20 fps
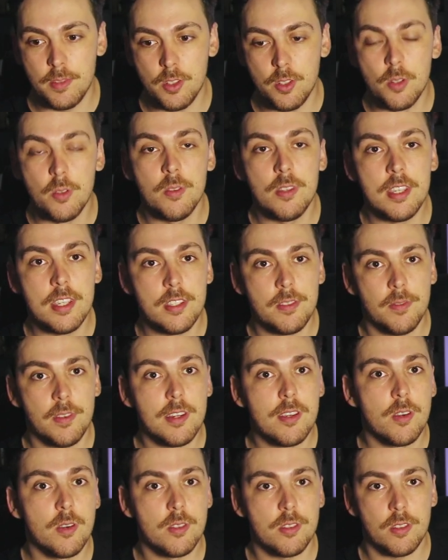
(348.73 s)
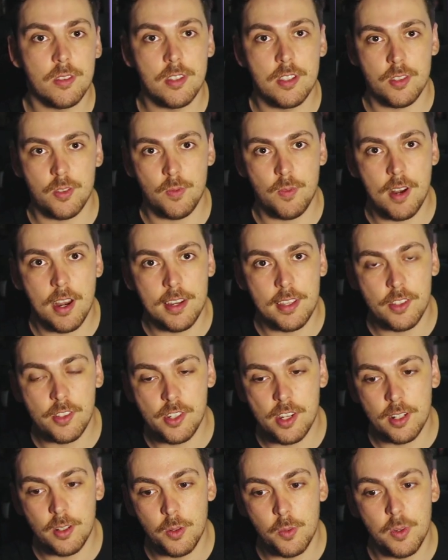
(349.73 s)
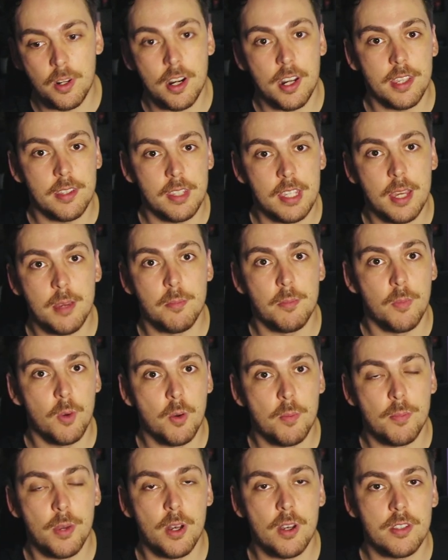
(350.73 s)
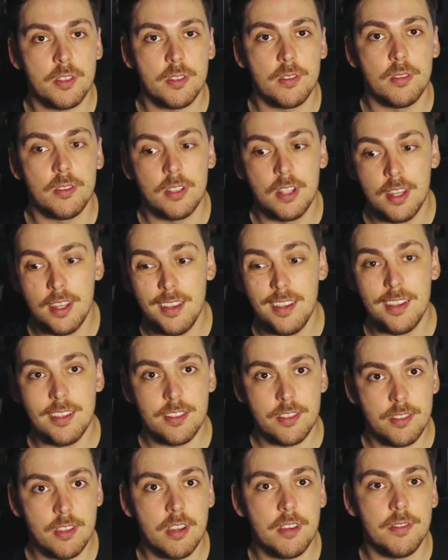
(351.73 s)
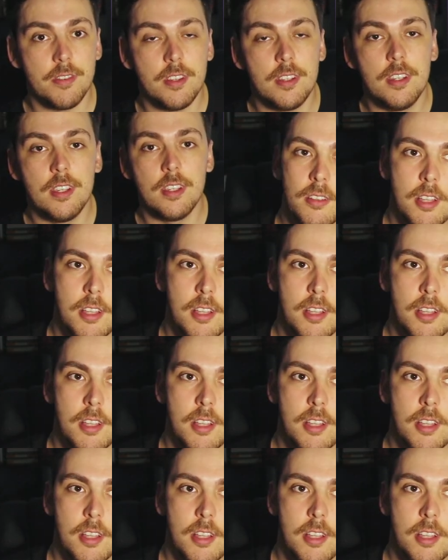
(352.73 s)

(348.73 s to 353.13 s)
do these videos on this writing channel where I get more personal suffered.